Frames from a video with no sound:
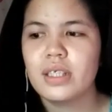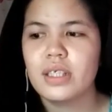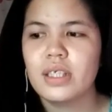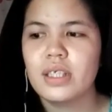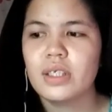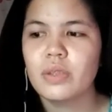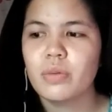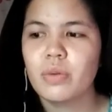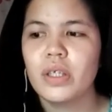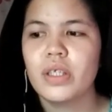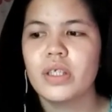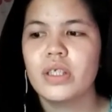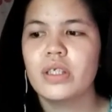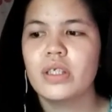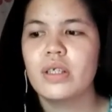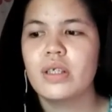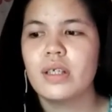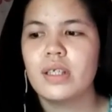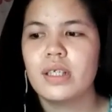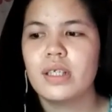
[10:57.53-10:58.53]
this one
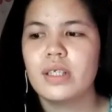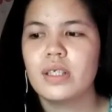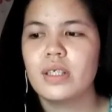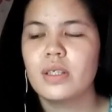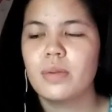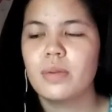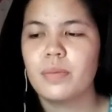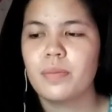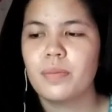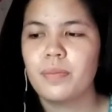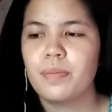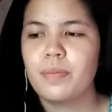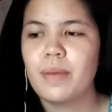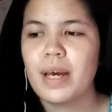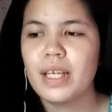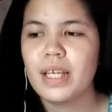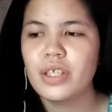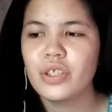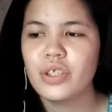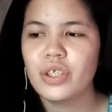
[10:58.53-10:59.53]

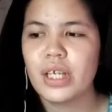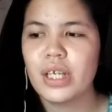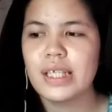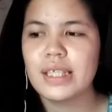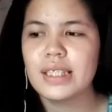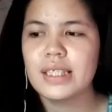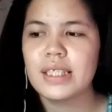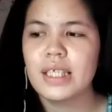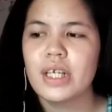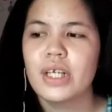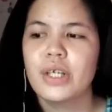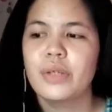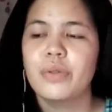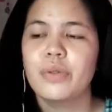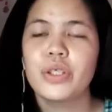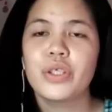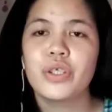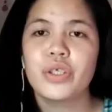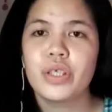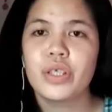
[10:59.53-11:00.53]
manages,
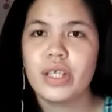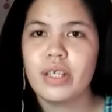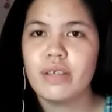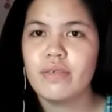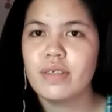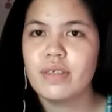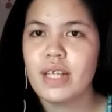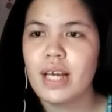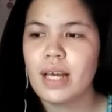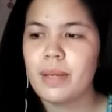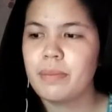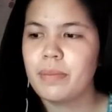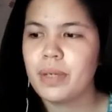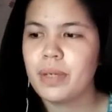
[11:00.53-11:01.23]
retrieves, and